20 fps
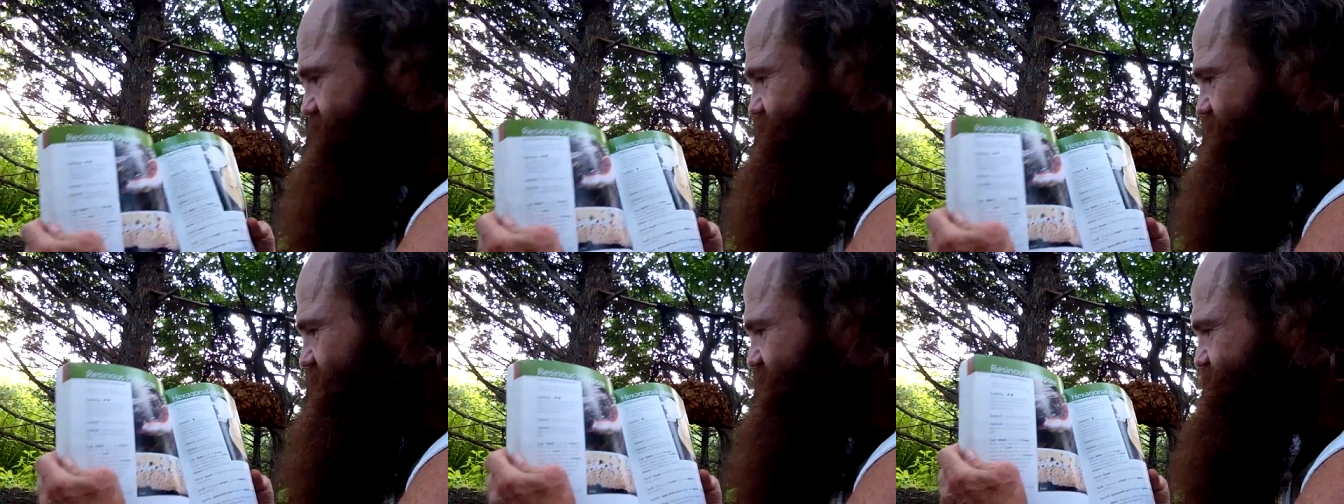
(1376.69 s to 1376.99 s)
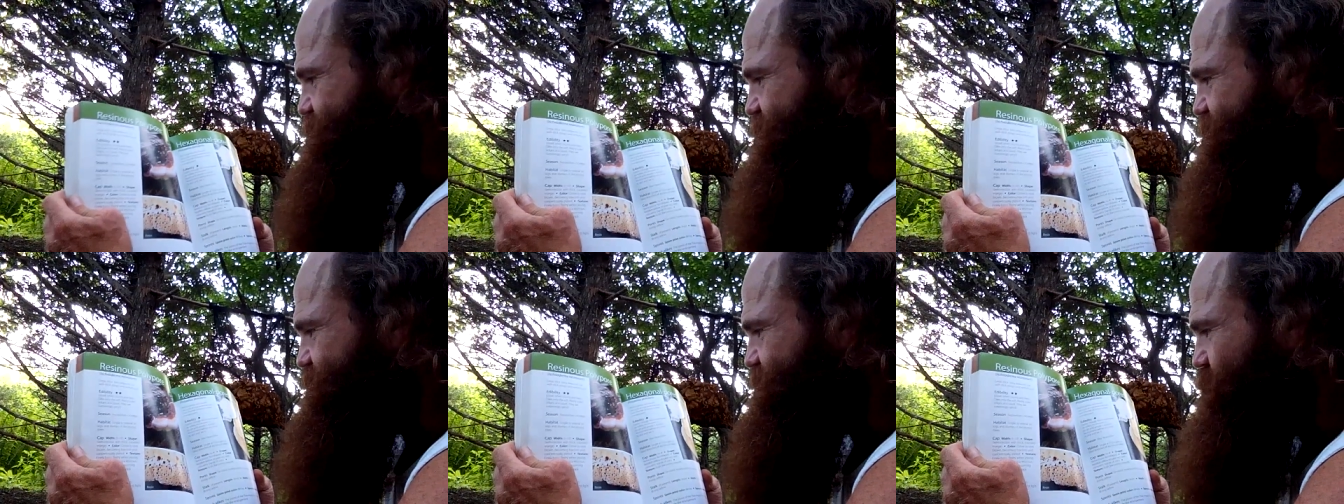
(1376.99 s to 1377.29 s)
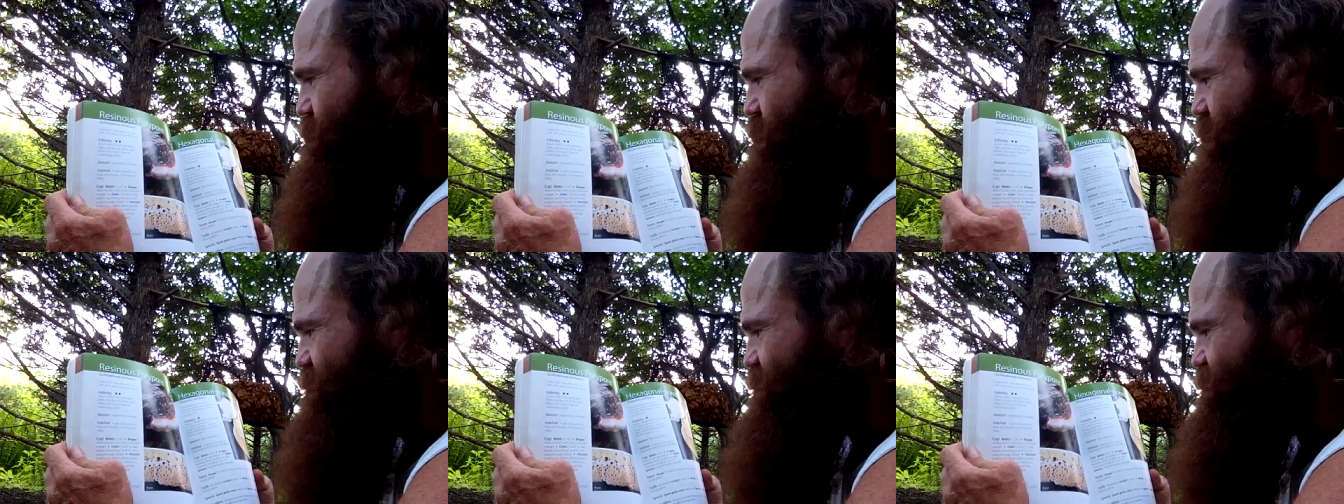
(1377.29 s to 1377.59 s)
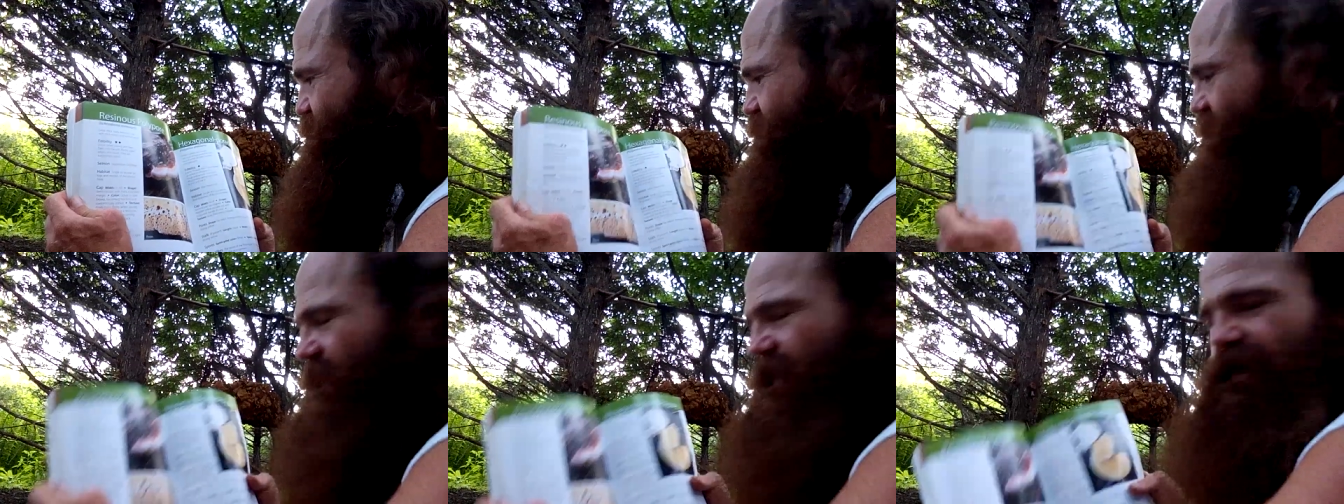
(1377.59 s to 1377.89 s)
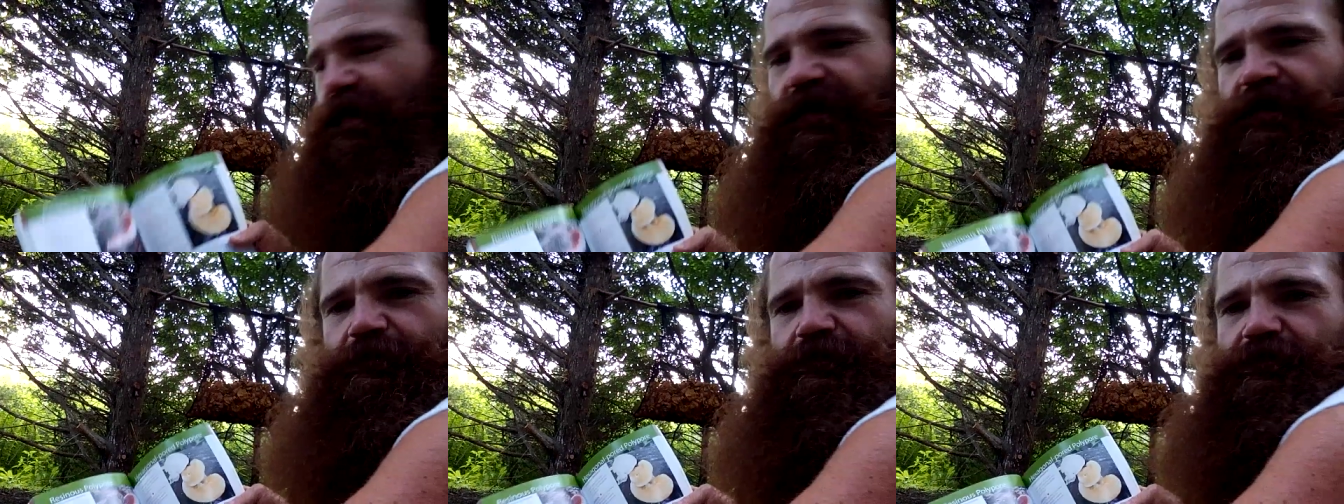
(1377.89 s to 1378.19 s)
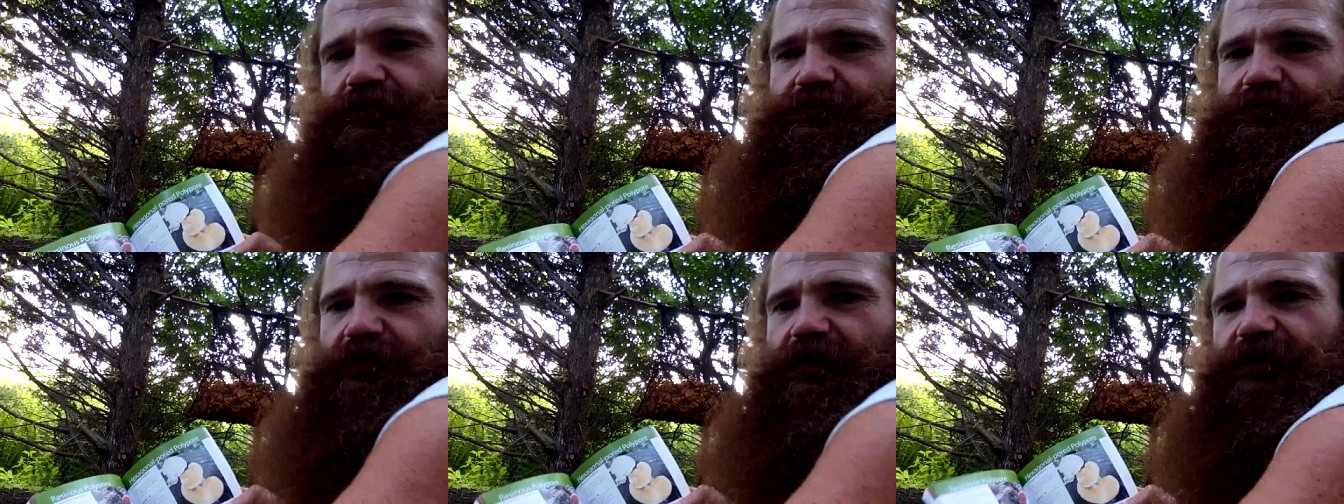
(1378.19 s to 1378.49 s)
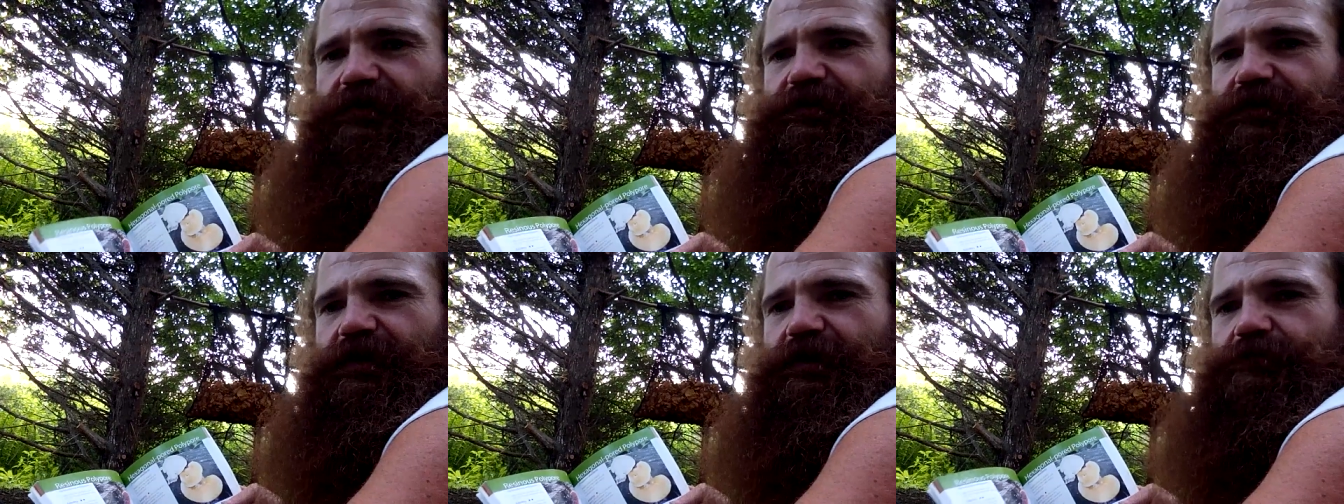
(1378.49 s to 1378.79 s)
It says it's a one star edible.
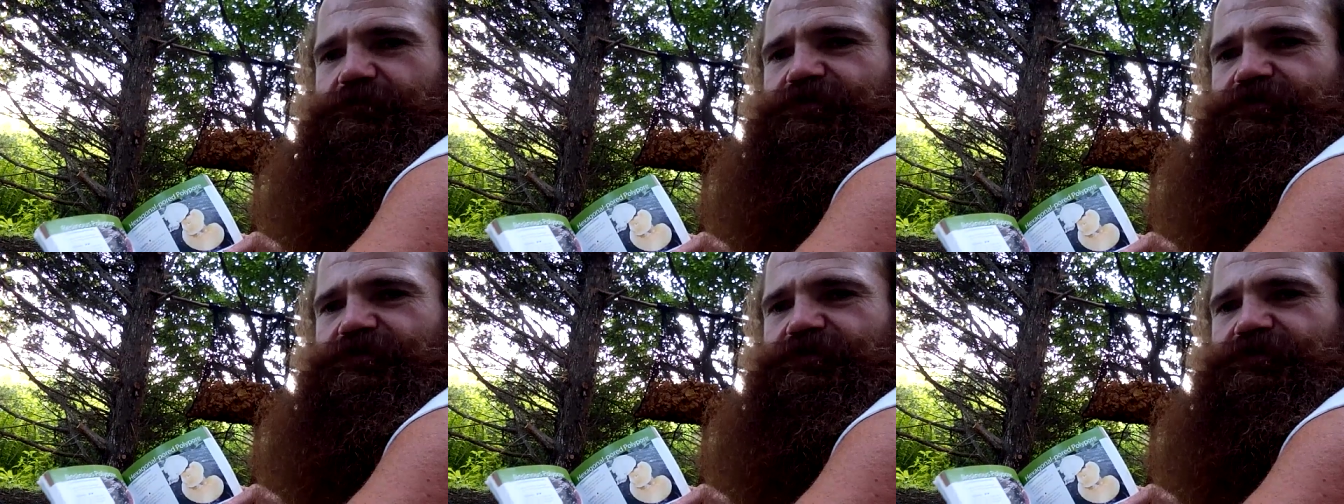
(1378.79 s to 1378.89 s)
I